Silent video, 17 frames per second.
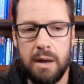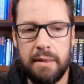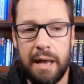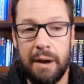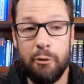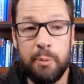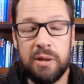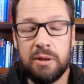
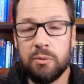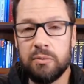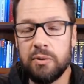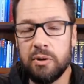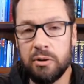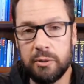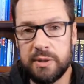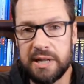That would be the,
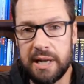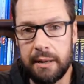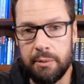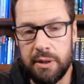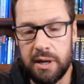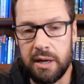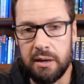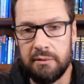the only reason I
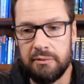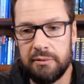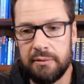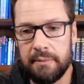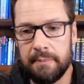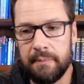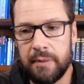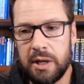can think of
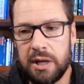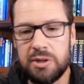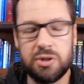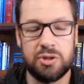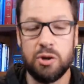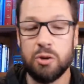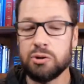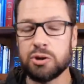because
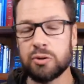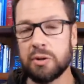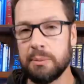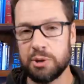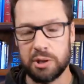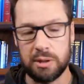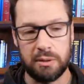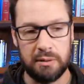there's no
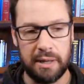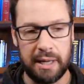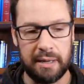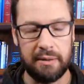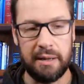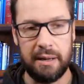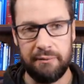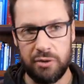scripture.
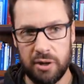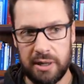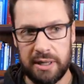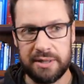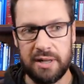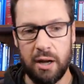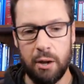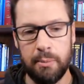Like, if you're
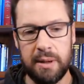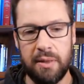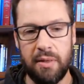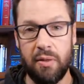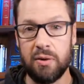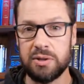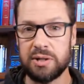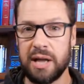going to tell me
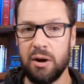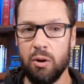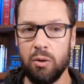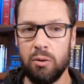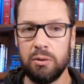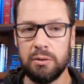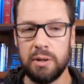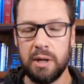that there's a
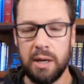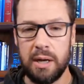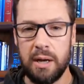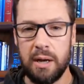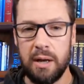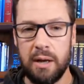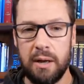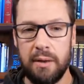whole,
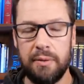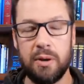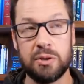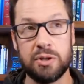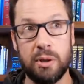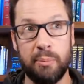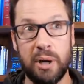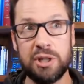
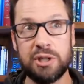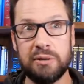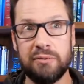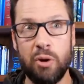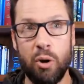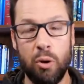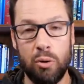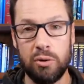there's a bunch
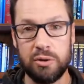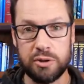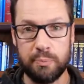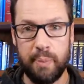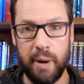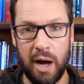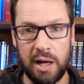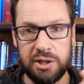of holes
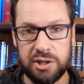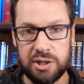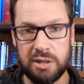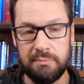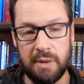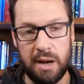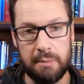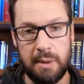punched
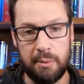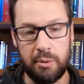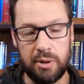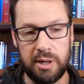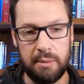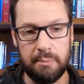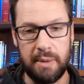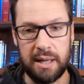in my
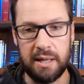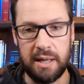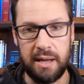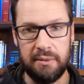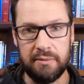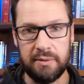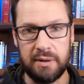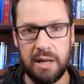memory in my
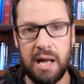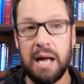life.